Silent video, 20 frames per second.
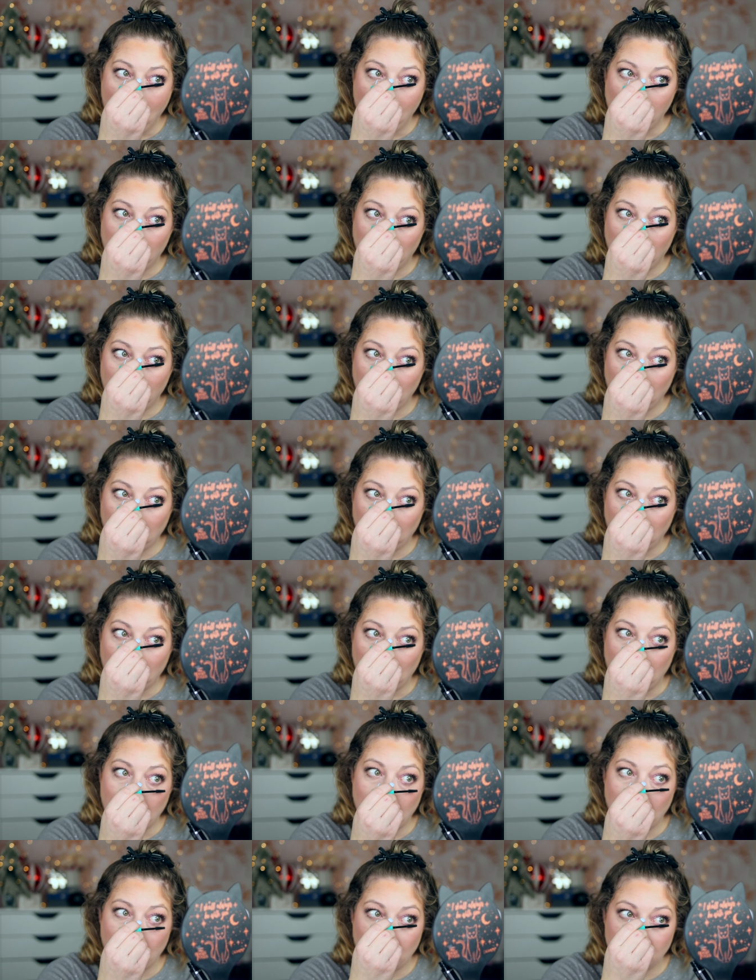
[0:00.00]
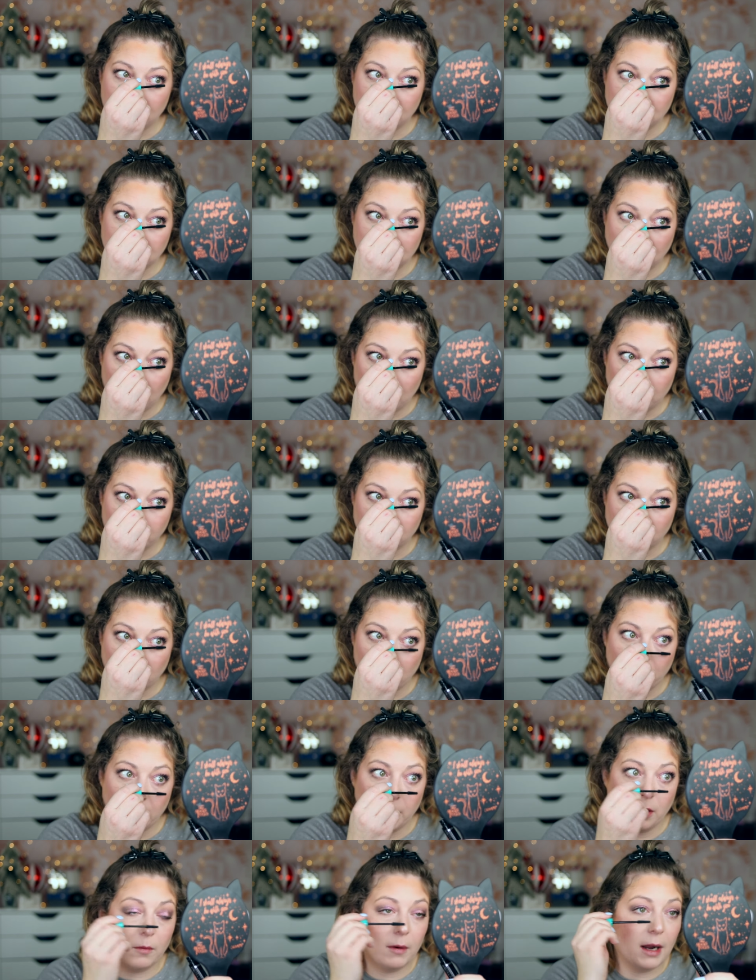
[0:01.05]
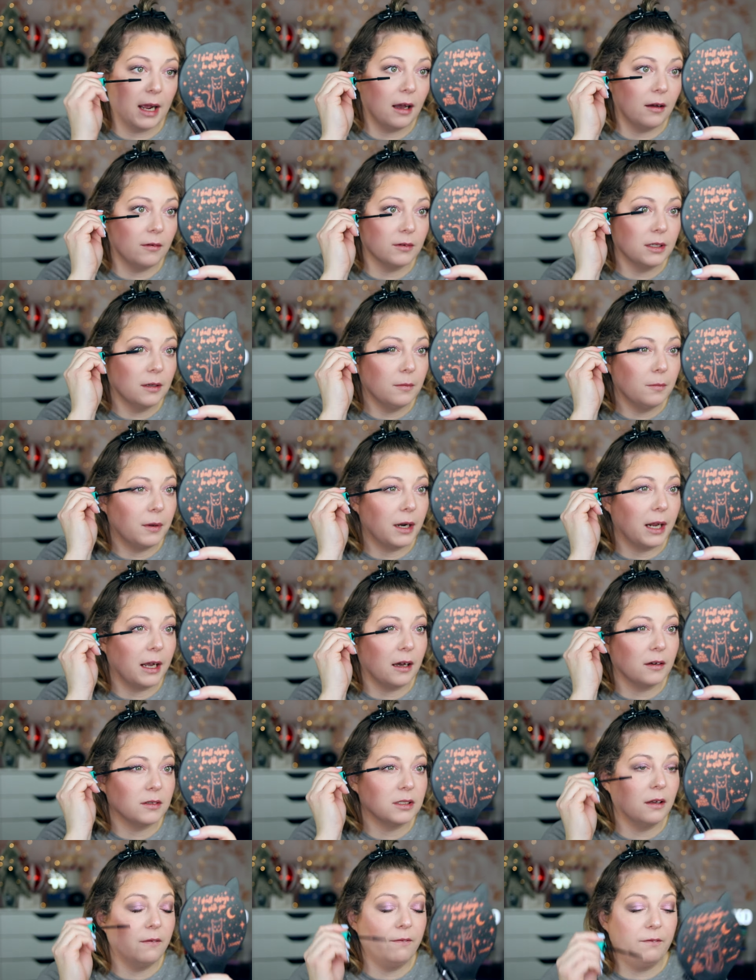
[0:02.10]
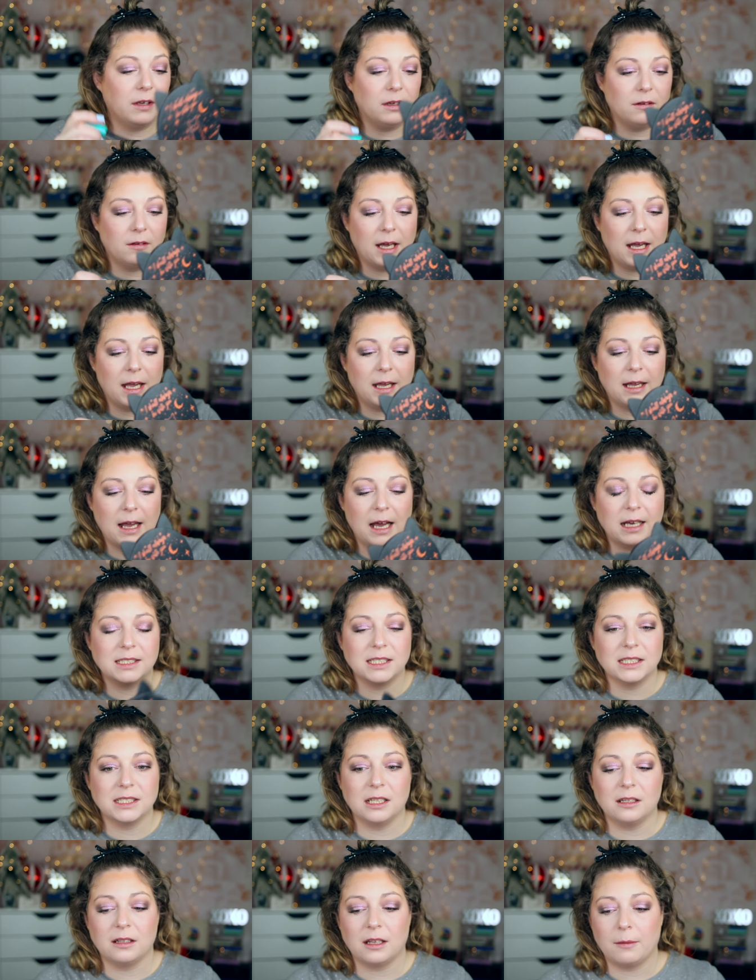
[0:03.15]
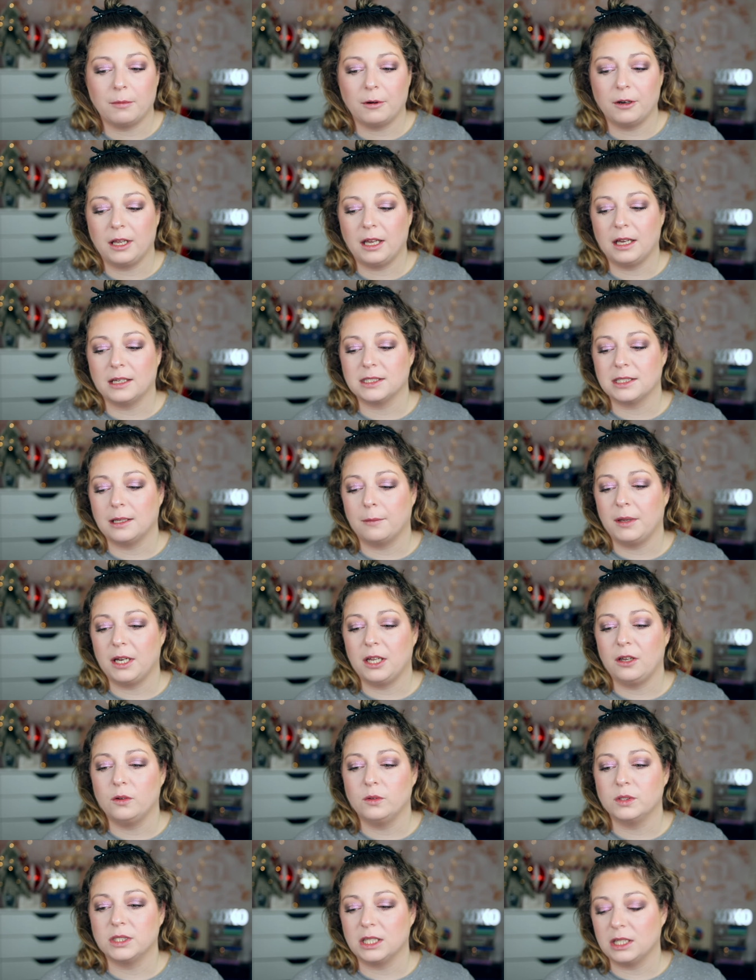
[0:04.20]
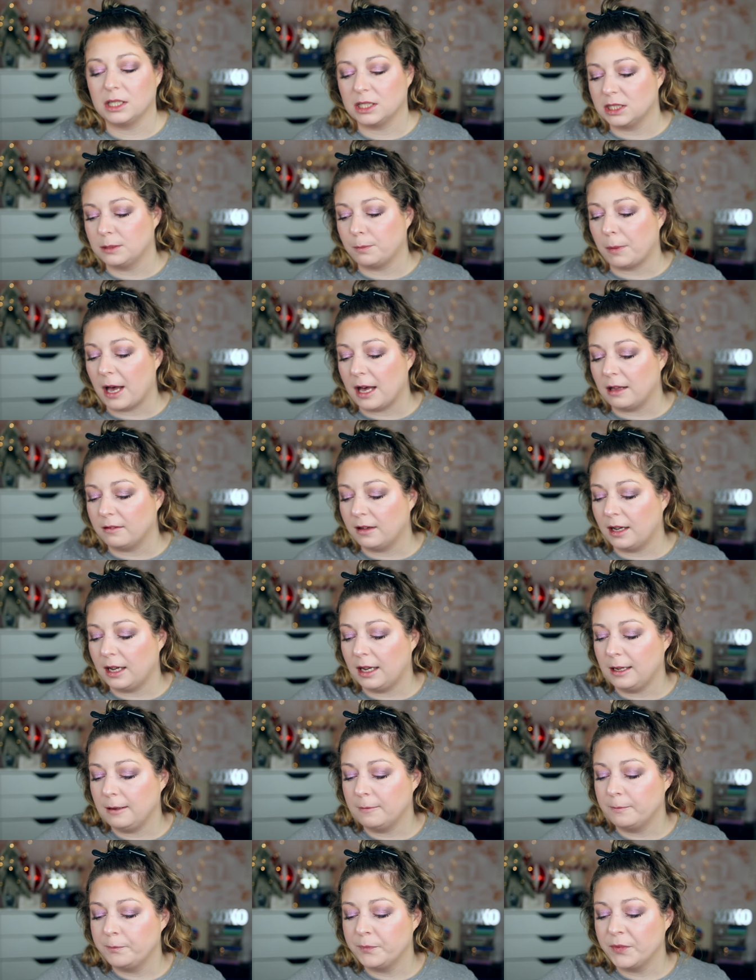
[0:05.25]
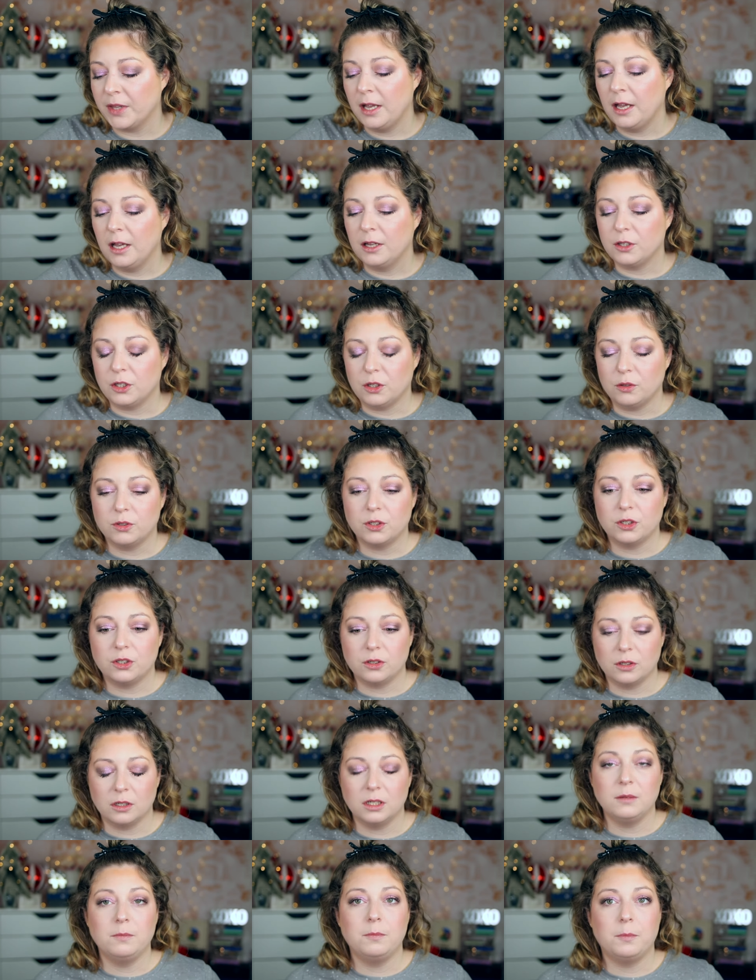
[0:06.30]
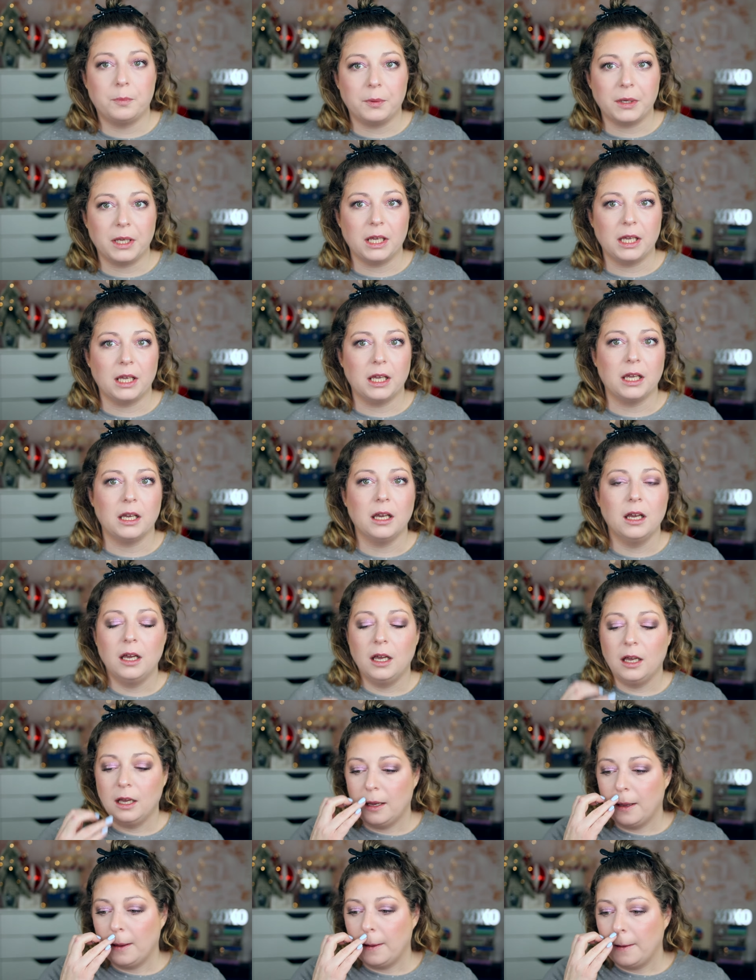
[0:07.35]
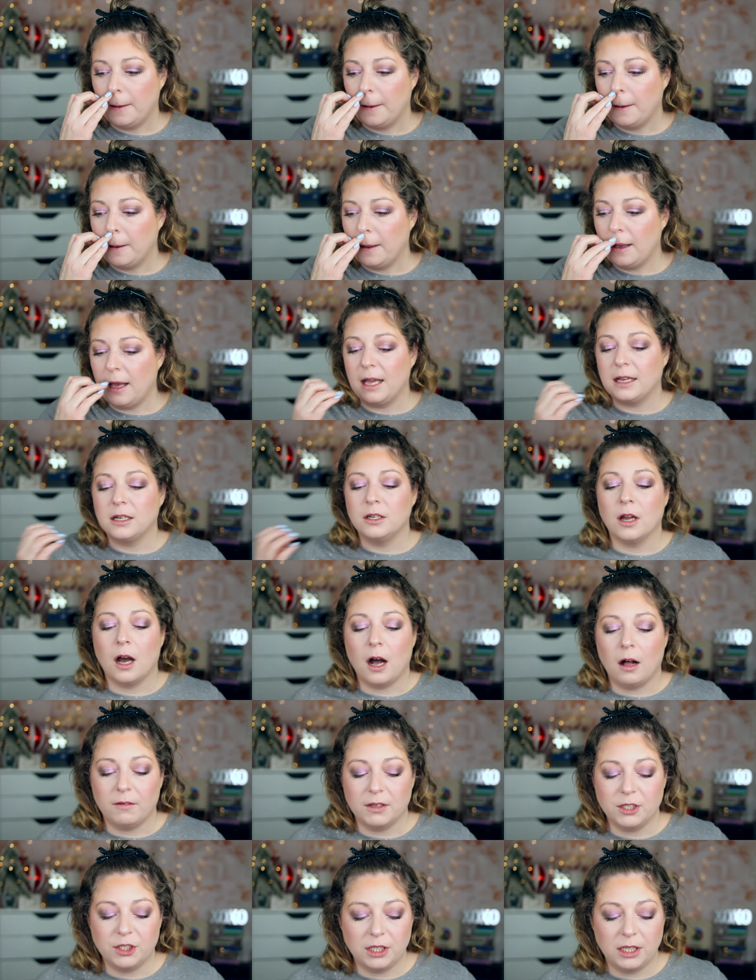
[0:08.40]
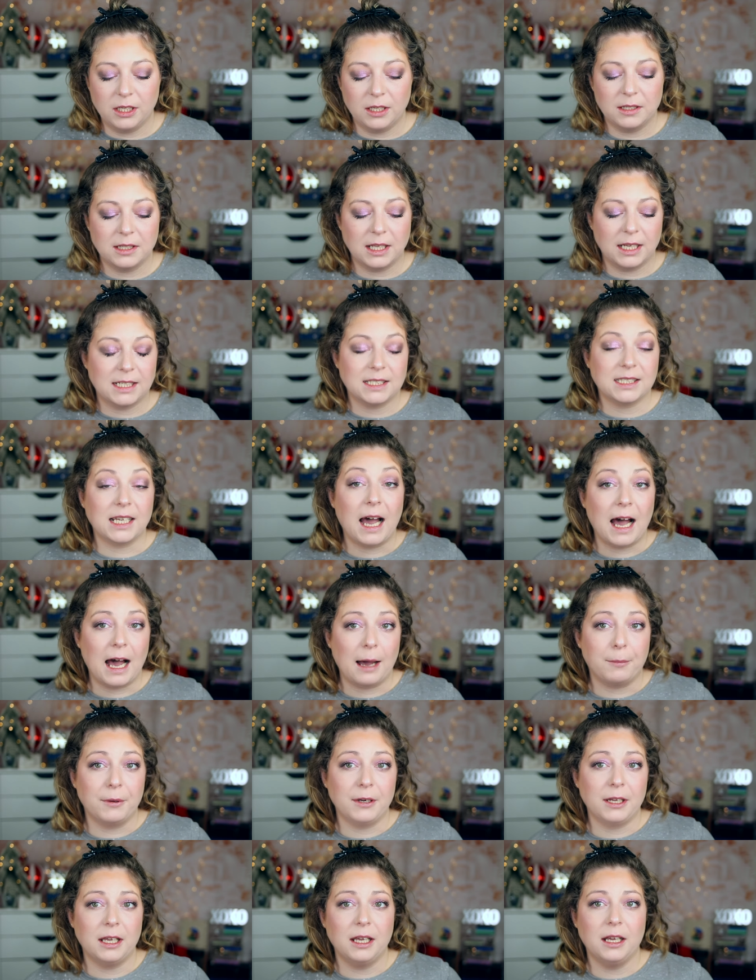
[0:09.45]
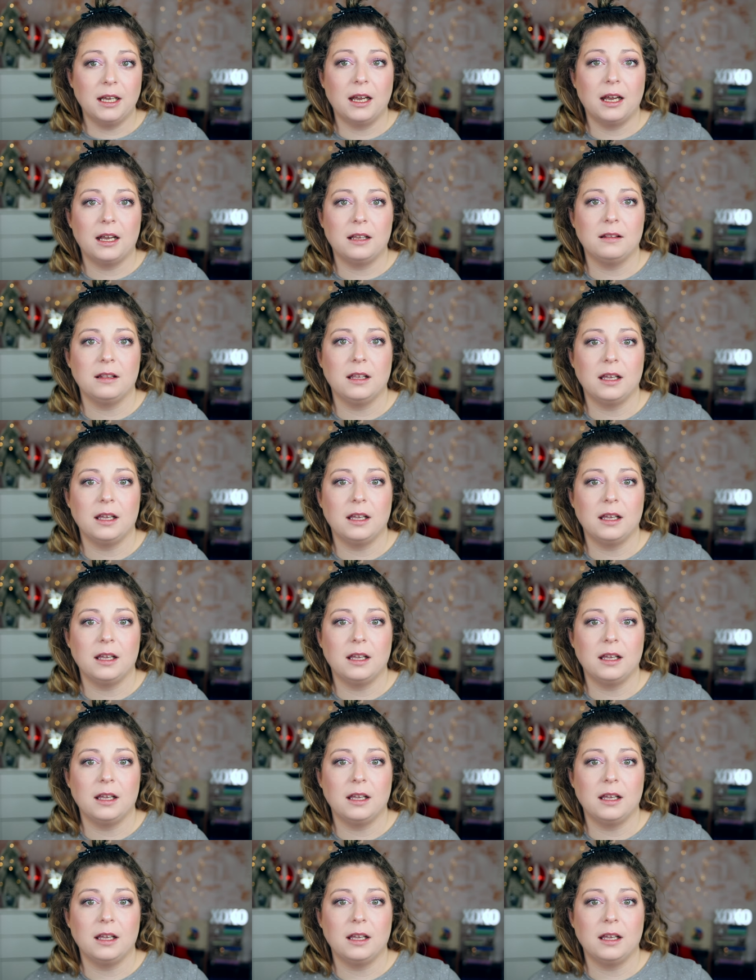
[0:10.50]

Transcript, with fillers: there are a lot of scams going around. But I also feel like as a celebrity, as somebody who's in the spotlight, you should be acknowledging that it's happening. And